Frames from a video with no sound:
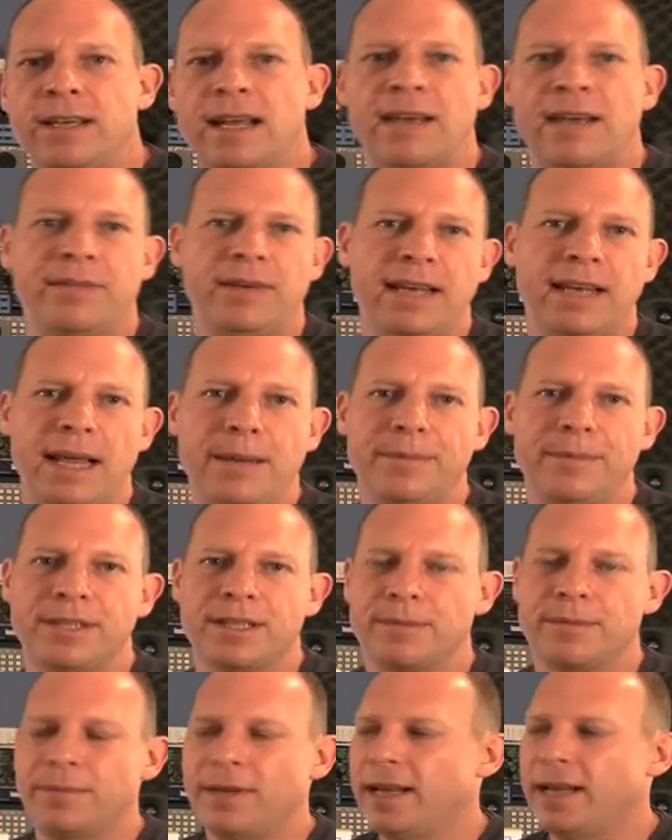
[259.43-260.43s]
than having
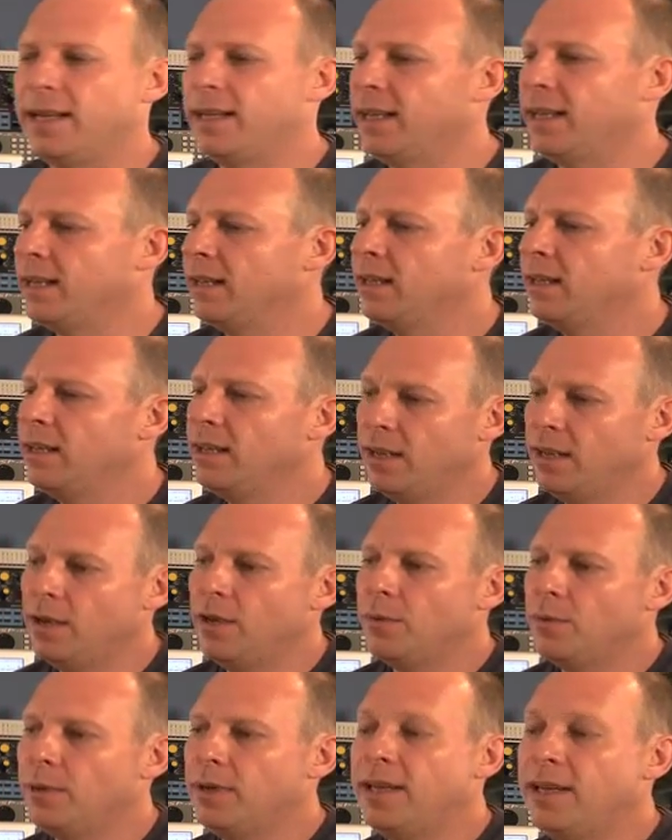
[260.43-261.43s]
neighbours complaining.
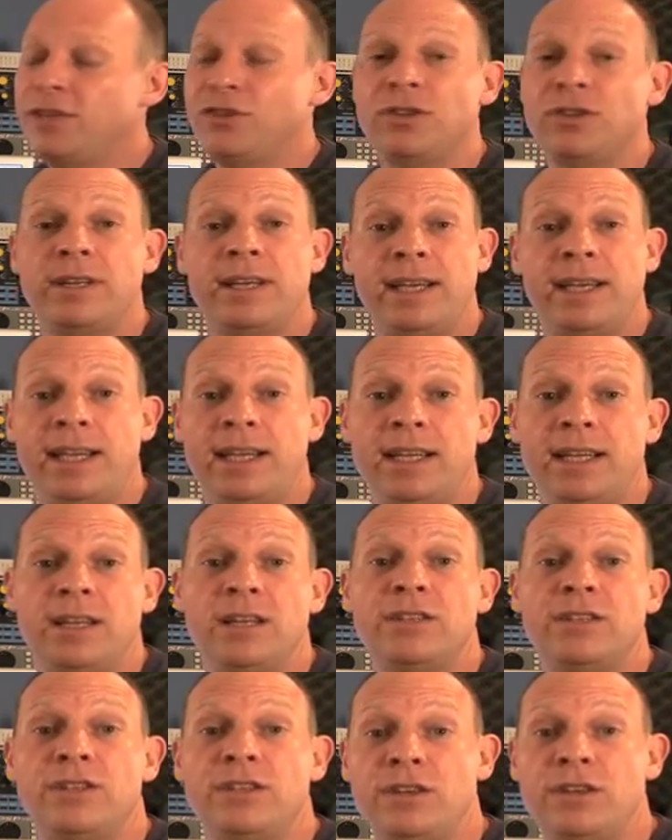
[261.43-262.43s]
Well, literally,
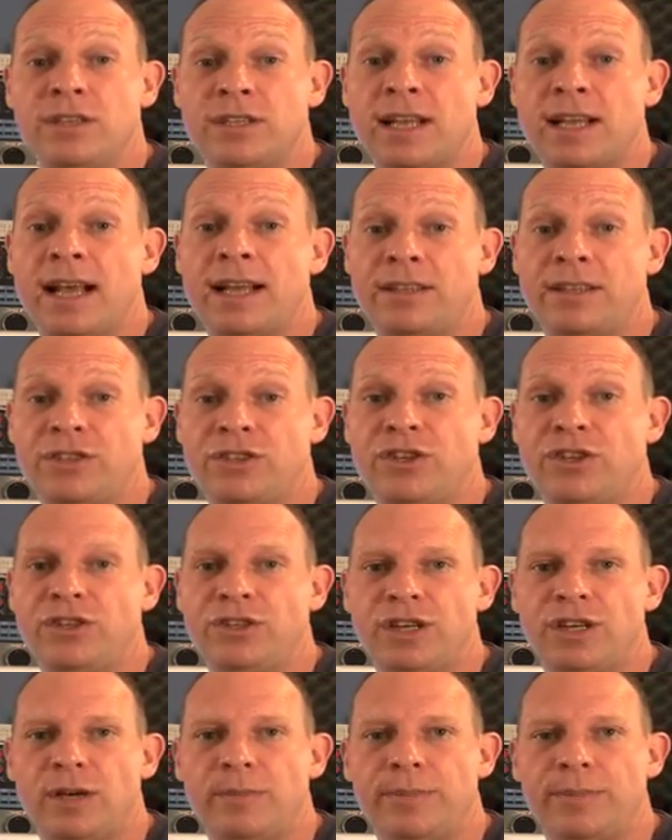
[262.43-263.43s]
as soon as I had the
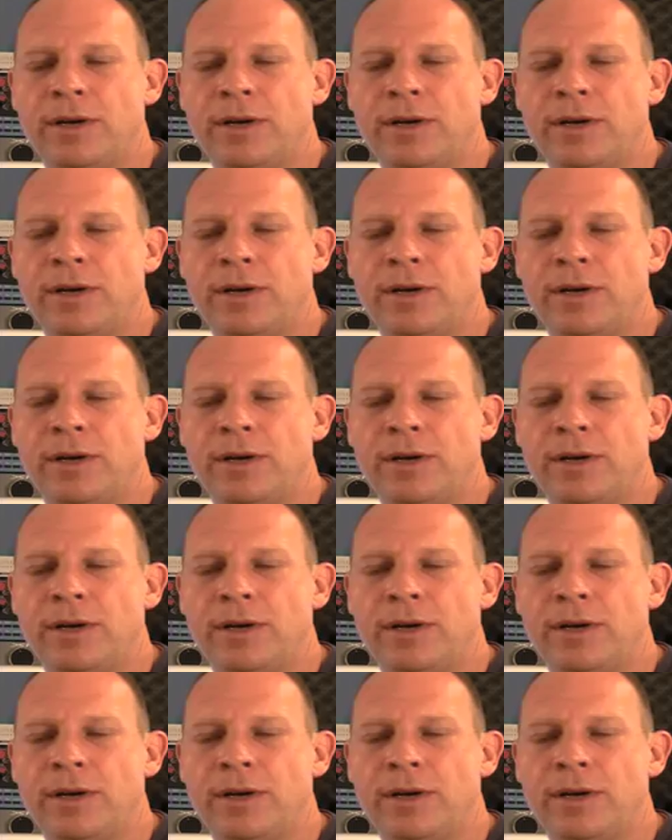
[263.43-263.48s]
studio